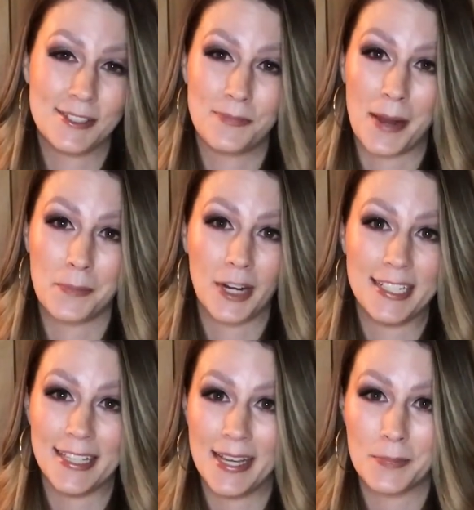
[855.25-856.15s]
my
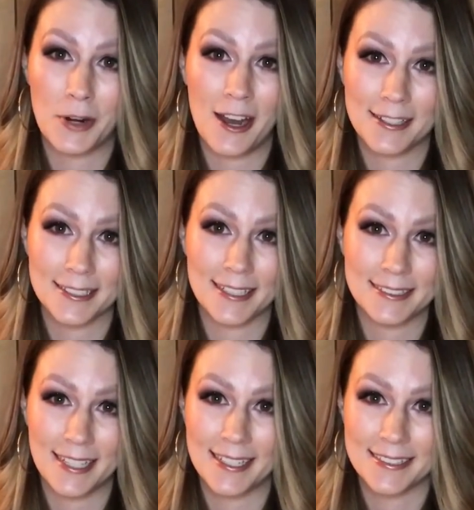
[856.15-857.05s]
brain can't process
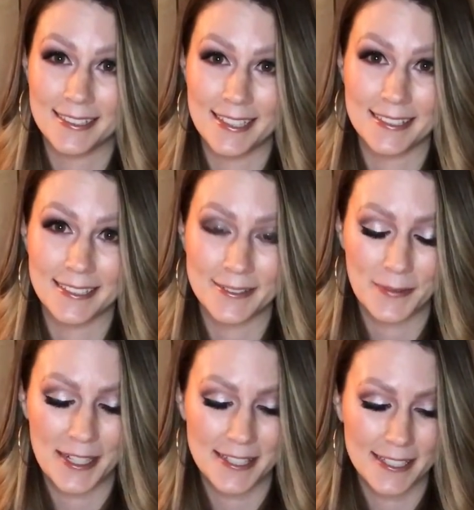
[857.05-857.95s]
that it's this
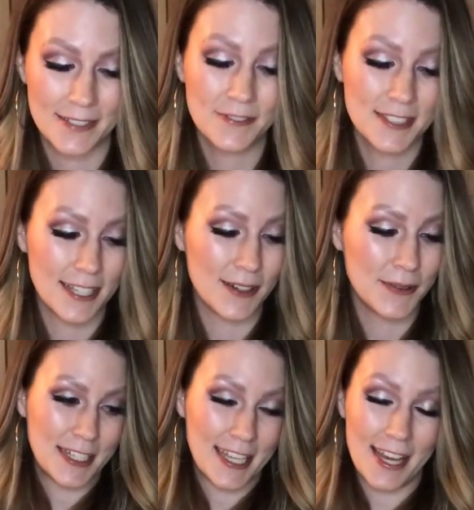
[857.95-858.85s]
expensive. So
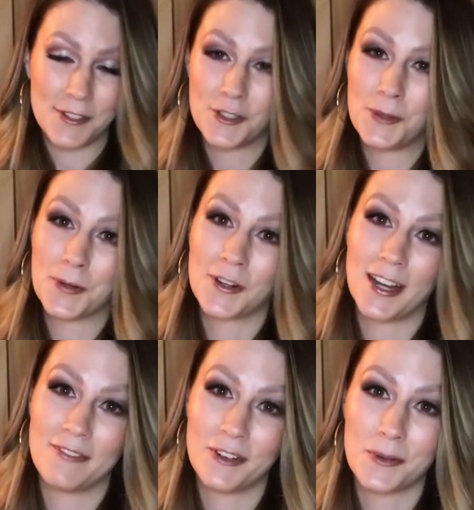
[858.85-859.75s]
again, super
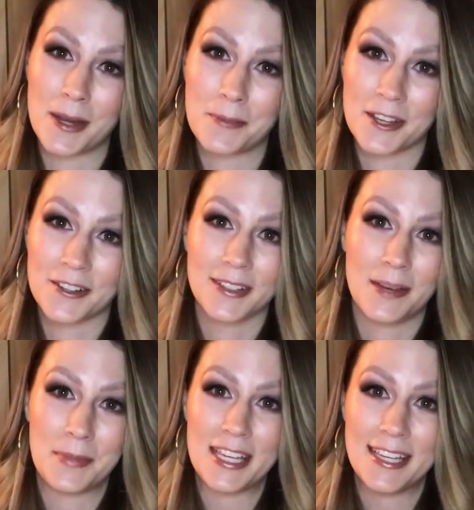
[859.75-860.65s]
grateful my brother
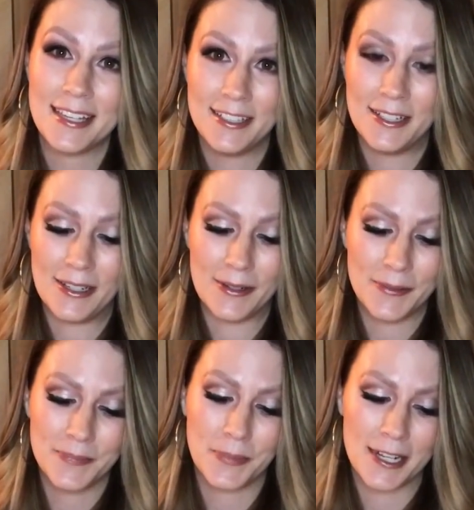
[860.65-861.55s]
let me, you know,
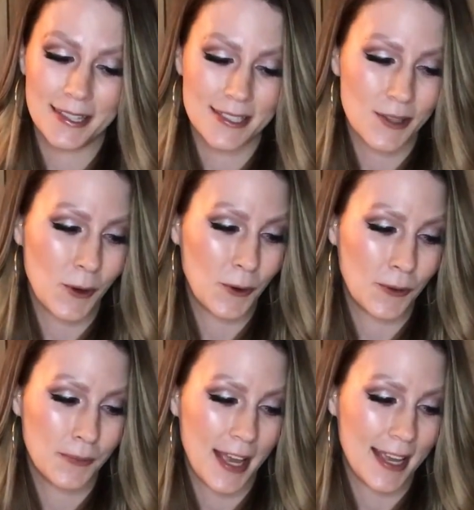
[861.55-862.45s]
bring this
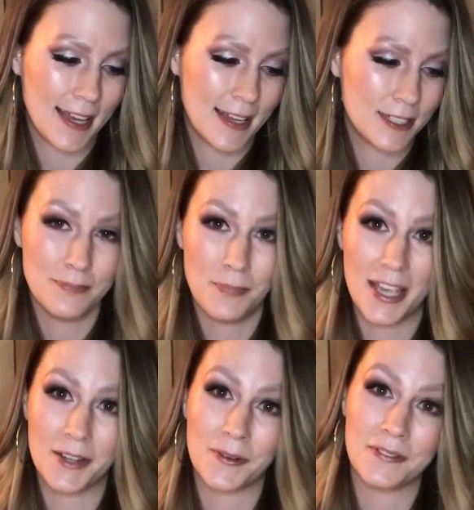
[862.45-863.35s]
home and
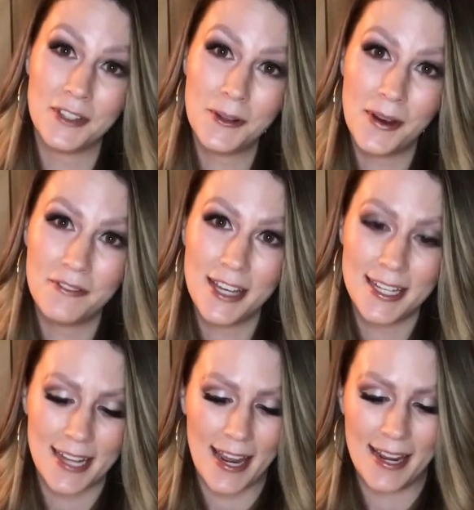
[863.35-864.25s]
make a review of
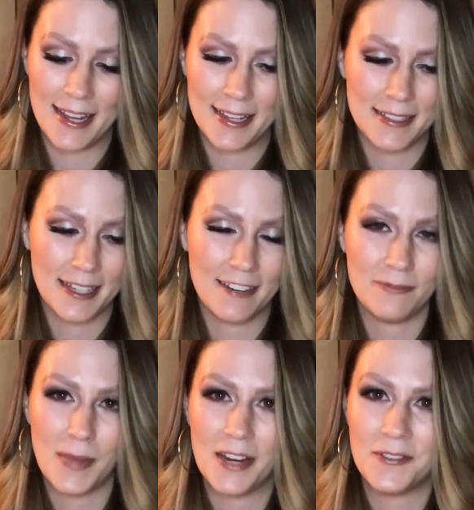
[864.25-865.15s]
it, and I've
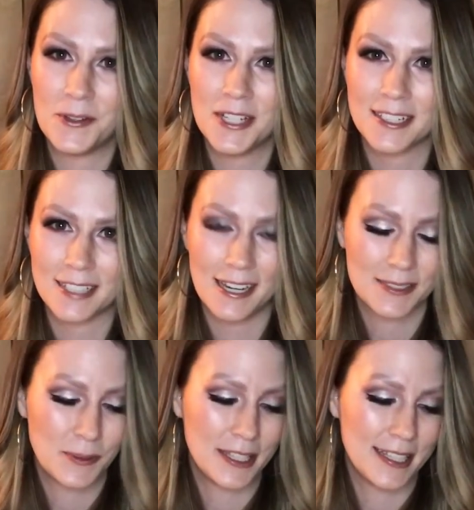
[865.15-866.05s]
made a few
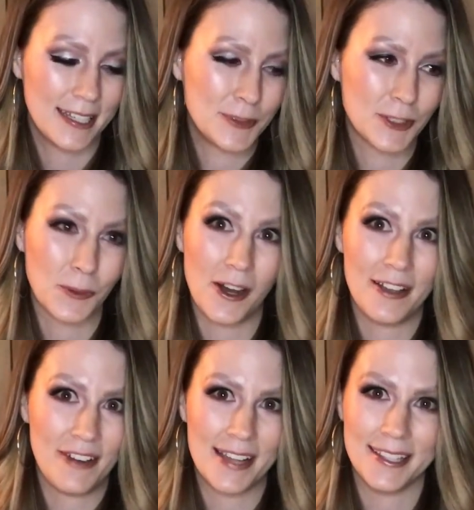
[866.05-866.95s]
TikToks with it just while
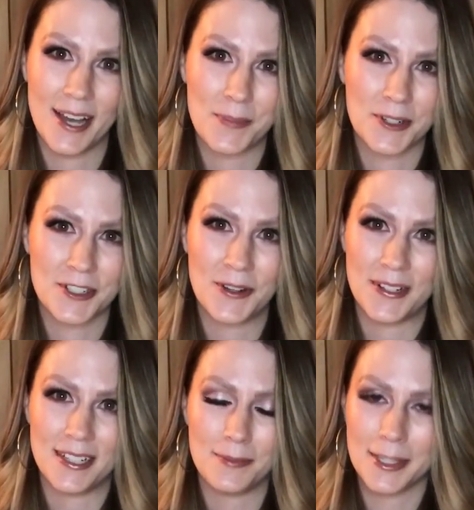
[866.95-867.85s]
I've had the
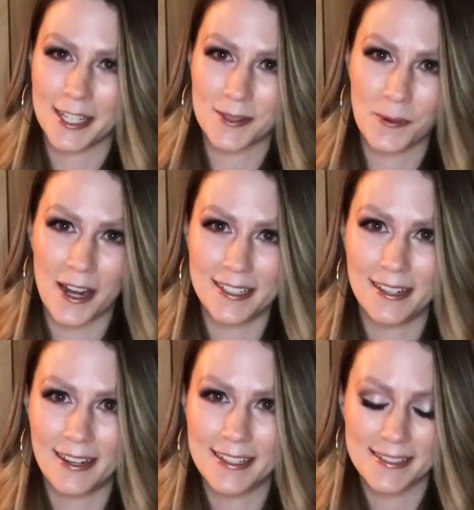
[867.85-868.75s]
opportunity, because why
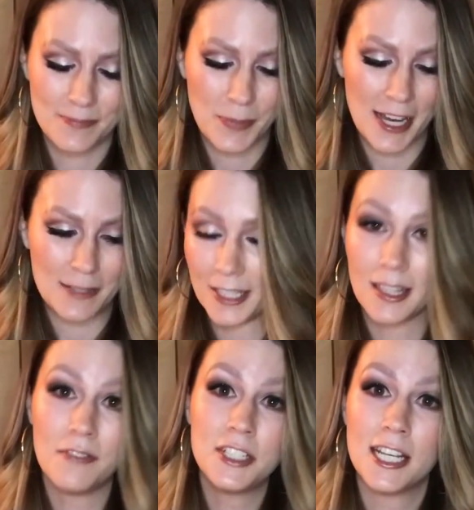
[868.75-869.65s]
not? But I'd
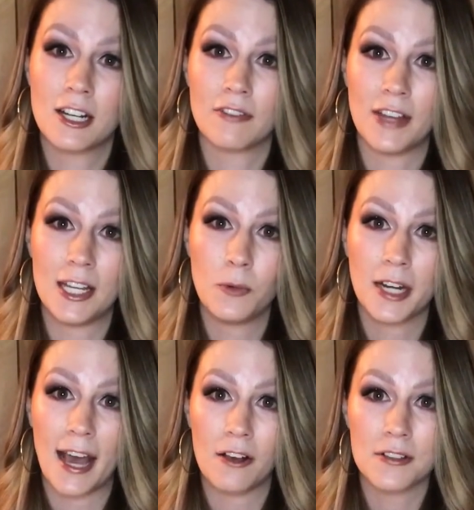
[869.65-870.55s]
love to hear if anyone
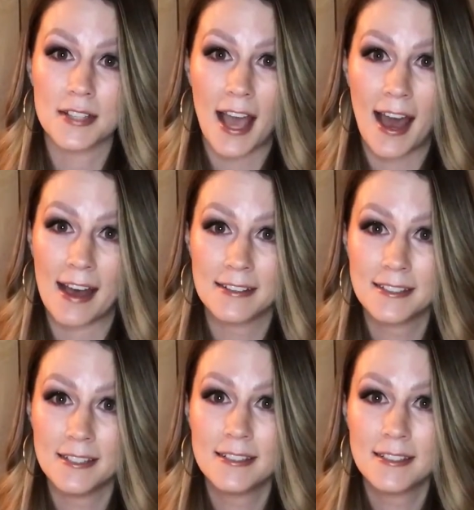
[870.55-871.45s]
else has
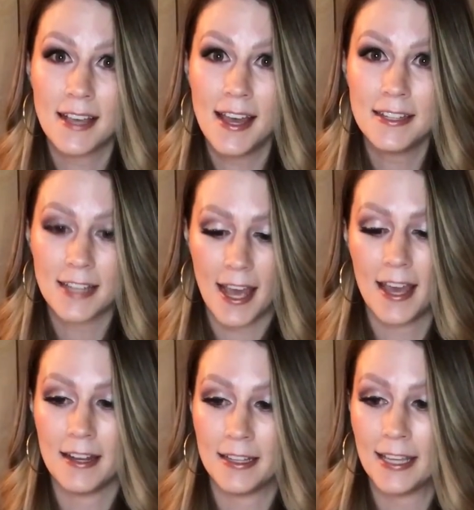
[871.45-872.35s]
this set,
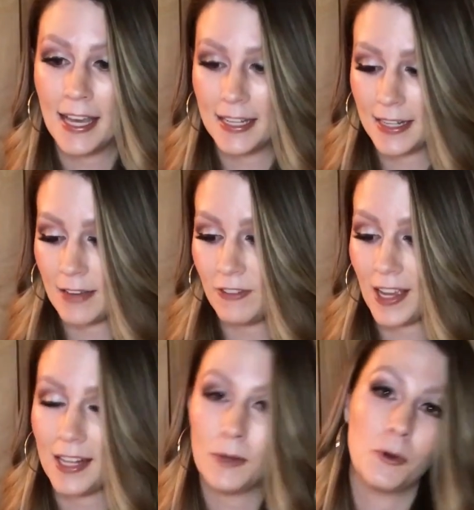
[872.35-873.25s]
and again, if
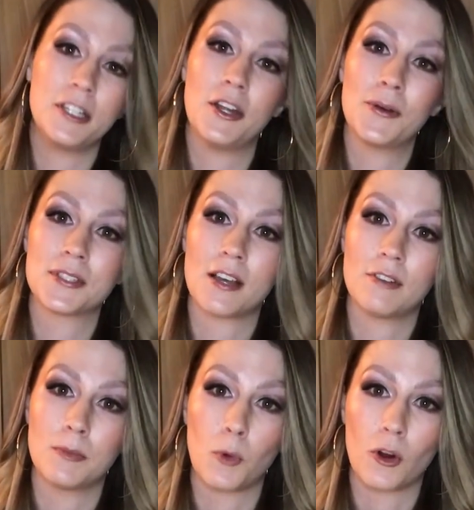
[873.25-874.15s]
anyone knows of
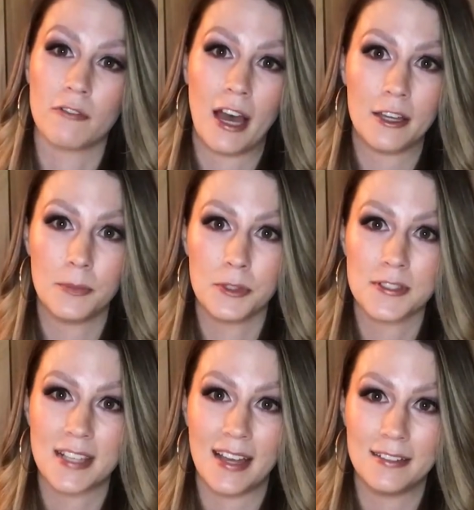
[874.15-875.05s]
a more valuable
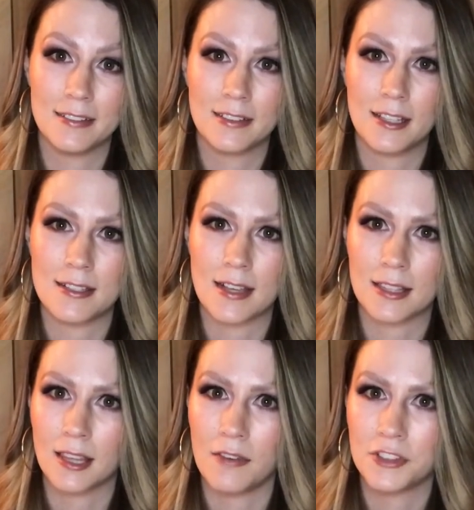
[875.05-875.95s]
set, because
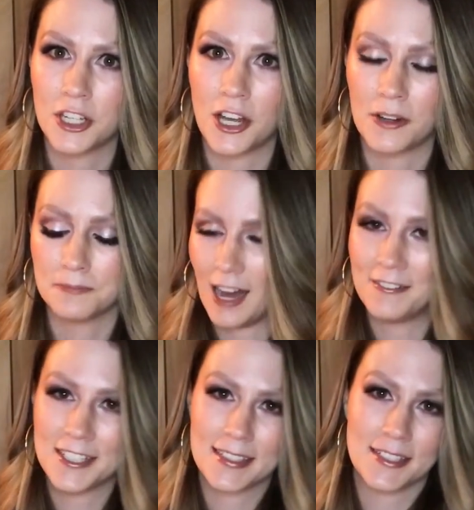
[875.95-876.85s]
I'd love to know.
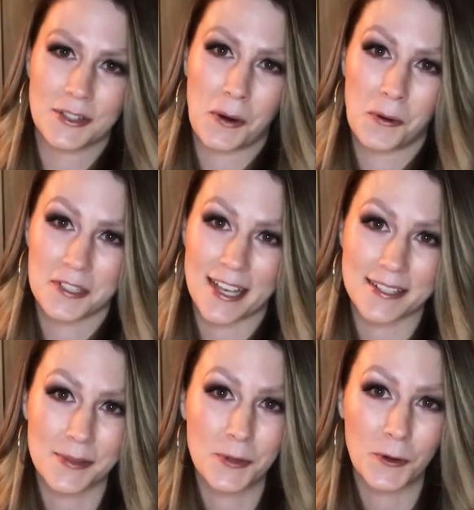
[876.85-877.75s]
Obviously, Star Wars has
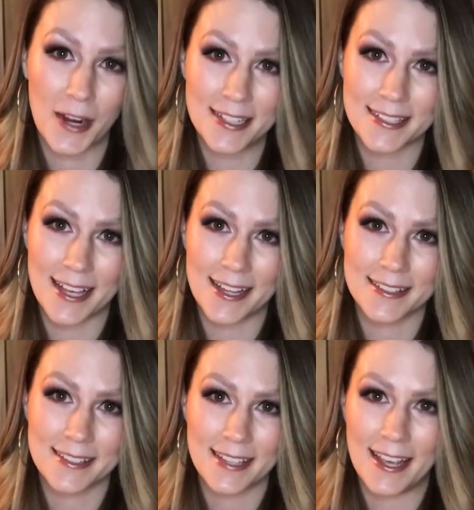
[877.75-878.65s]
some great
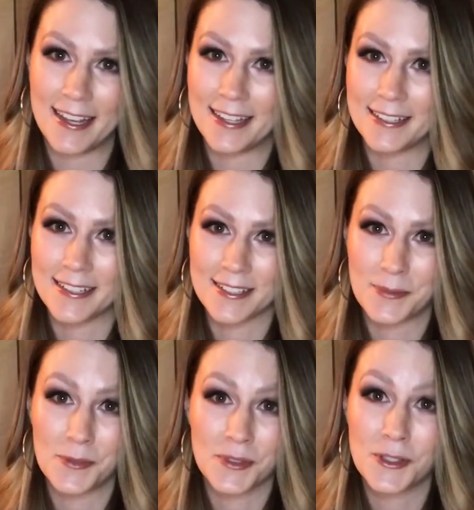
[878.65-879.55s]
sets and
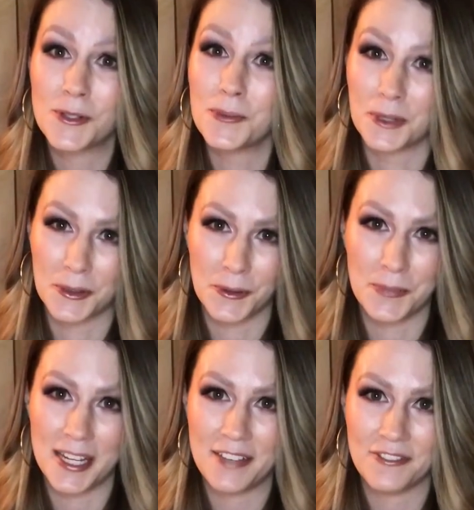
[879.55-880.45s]
some super cool
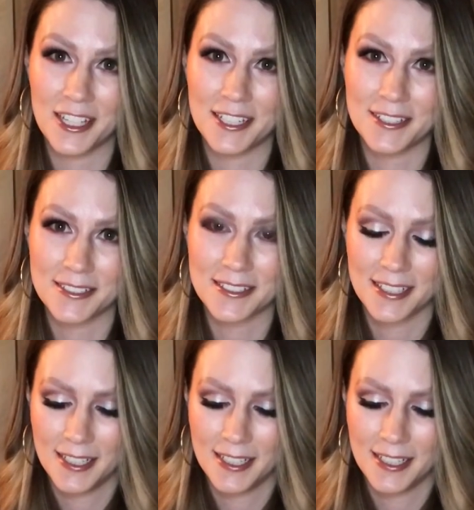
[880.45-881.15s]
minifigures,